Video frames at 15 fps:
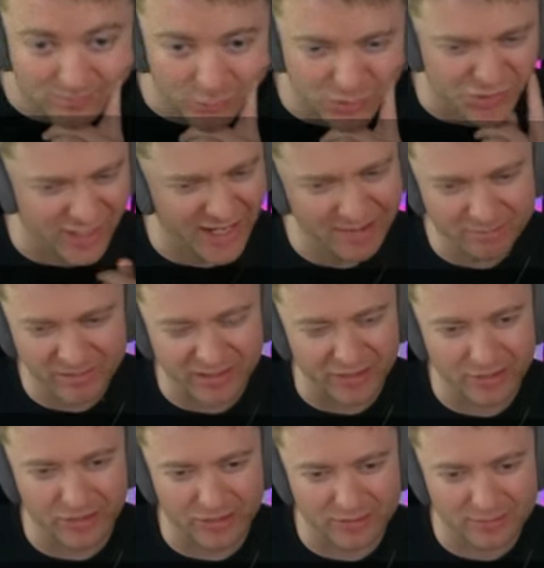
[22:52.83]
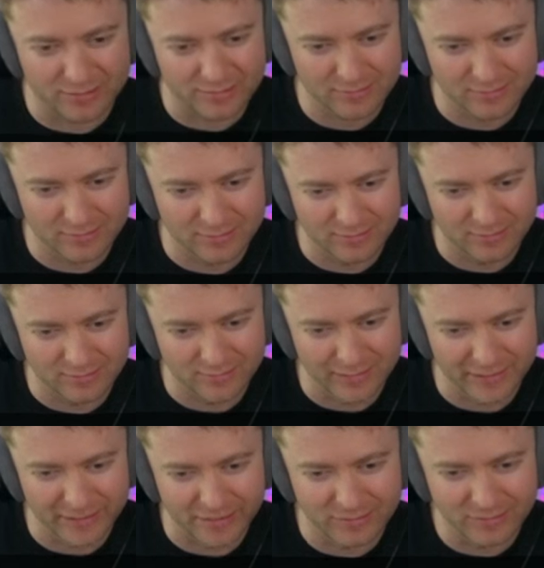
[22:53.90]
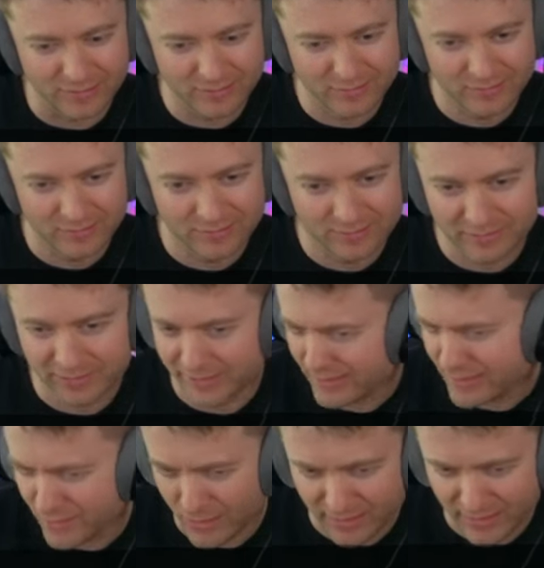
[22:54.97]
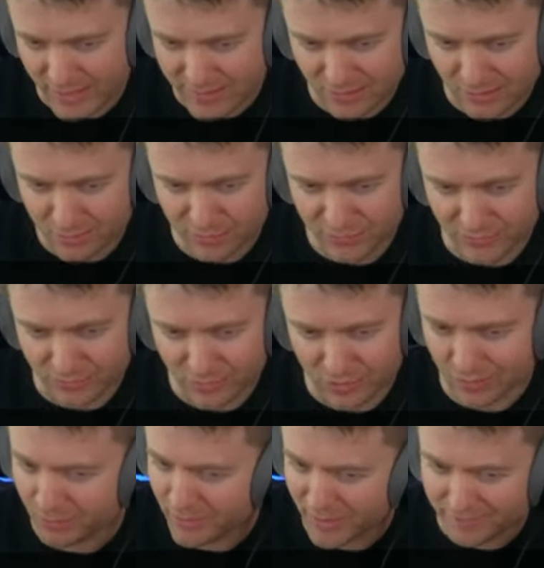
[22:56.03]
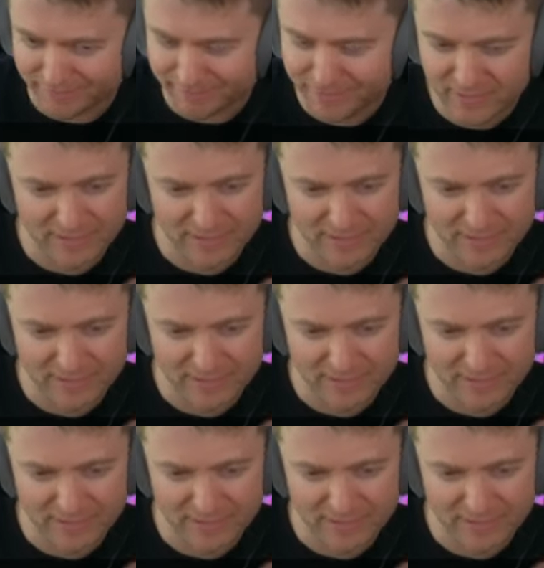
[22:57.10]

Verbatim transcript: Which can't be good, you know? Like, so I guess I'll move the rook, but